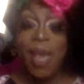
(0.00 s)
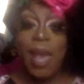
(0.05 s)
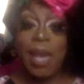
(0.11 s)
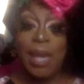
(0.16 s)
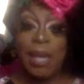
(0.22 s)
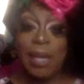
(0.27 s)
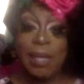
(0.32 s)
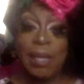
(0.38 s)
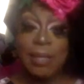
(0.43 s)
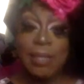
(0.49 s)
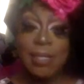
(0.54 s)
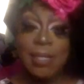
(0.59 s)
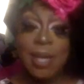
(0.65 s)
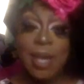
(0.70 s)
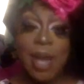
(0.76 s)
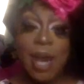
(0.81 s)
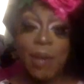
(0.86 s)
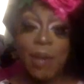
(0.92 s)
And
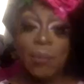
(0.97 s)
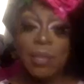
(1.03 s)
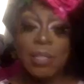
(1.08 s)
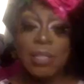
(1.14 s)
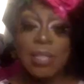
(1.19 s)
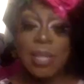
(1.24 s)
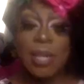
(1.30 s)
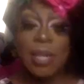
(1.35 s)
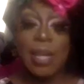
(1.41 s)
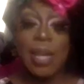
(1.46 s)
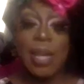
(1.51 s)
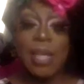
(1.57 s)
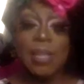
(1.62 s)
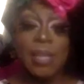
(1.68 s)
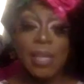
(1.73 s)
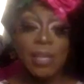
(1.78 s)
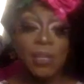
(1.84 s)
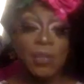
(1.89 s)
I want to say
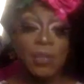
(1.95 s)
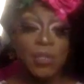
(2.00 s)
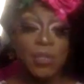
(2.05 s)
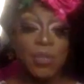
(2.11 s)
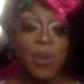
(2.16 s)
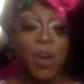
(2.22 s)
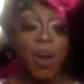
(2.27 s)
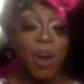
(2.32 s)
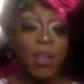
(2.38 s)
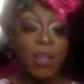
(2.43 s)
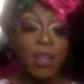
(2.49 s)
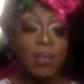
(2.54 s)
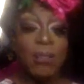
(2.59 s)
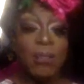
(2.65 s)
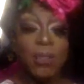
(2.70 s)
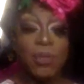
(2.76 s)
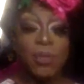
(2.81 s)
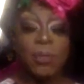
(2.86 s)
thank you to all
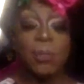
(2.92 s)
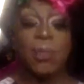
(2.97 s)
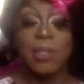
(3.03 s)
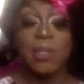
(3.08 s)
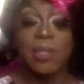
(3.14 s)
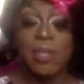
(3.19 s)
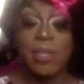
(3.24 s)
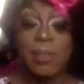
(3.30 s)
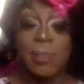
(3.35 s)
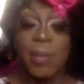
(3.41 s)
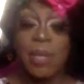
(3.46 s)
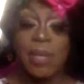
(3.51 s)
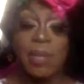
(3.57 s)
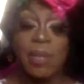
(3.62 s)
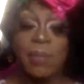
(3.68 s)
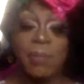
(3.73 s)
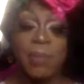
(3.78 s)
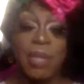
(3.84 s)
of you who
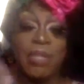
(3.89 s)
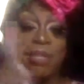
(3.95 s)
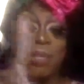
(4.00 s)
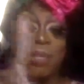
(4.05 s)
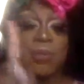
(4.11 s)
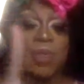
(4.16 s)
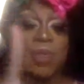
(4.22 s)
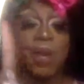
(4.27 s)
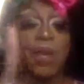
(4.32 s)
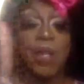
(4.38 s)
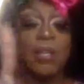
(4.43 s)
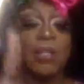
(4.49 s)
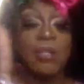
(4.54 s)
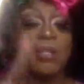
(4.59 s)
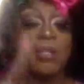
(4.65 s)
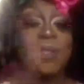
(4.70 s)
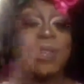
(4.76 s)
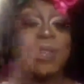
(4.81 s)
participated. Press those
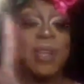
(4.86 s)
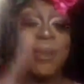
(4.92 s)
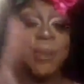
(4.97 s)
hearts,